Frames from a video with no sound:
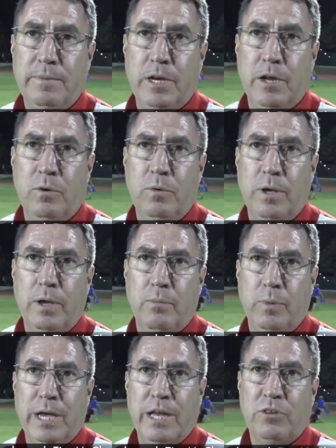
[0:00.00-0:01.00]
you know,
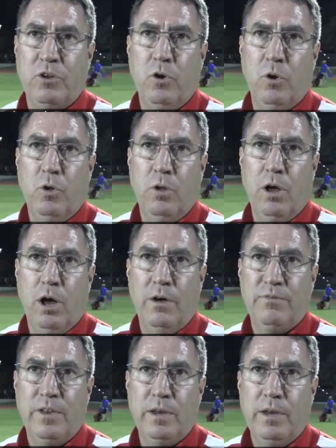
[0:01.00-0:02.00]
and we got the goal
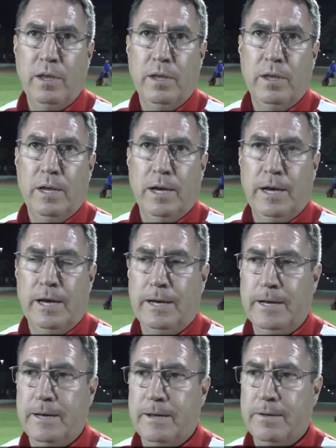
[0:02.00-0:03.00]
often
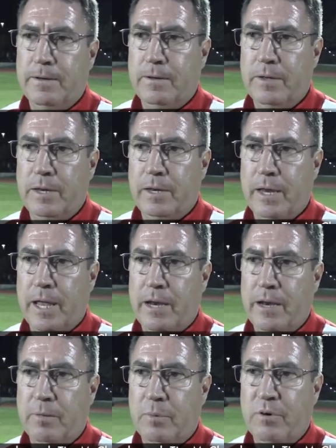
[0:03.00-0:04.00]
uh, and had
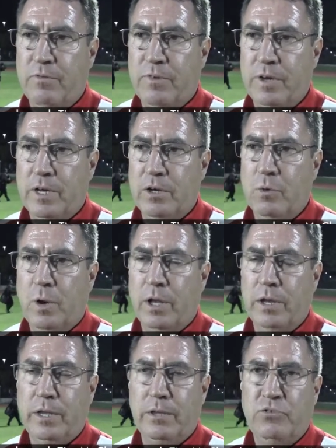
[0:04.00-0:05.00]
a number of uh,
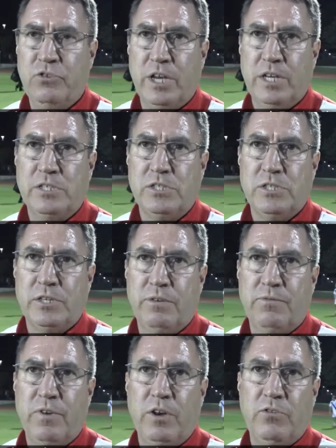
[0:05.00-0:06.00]
quality chances
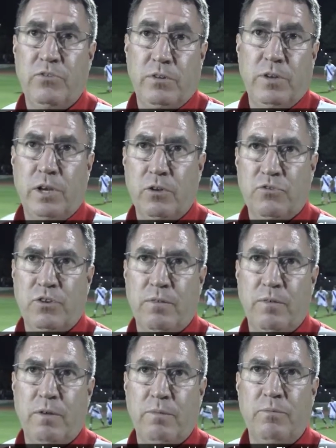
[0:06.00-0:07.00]
and finished you know
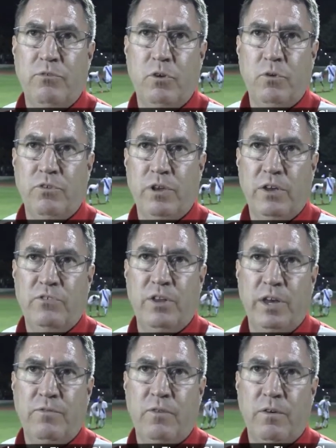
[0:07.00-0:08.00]
several of them. So it was a nice
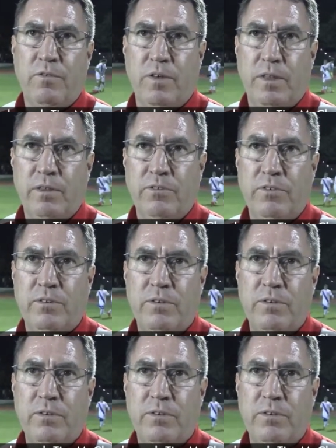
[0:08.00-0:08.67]
night for our fellas.